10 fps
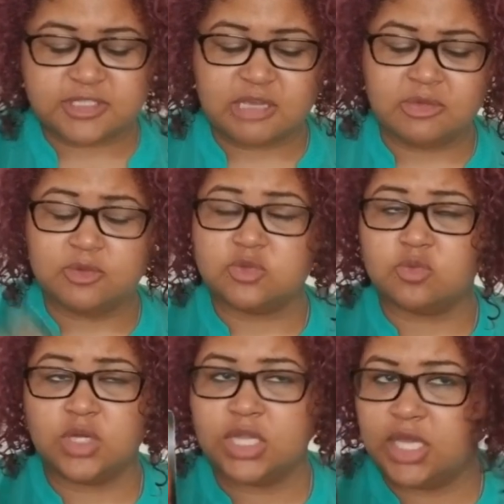some it was
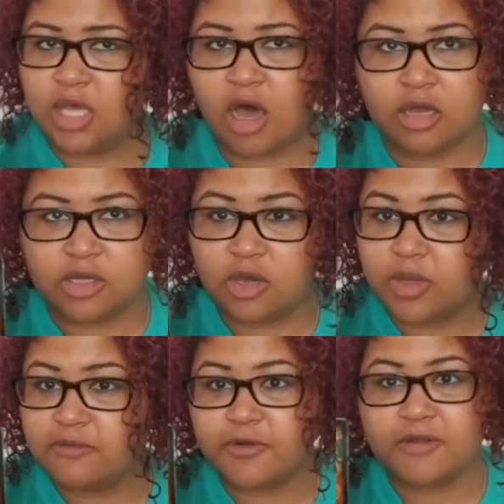really
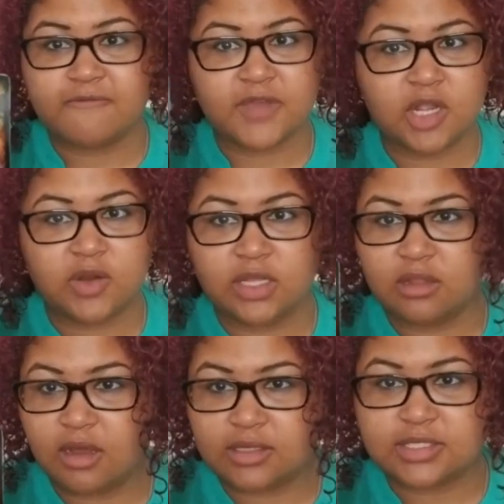ongoing for a very
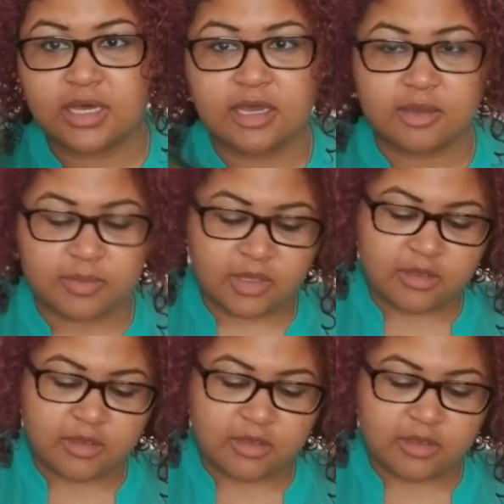long time.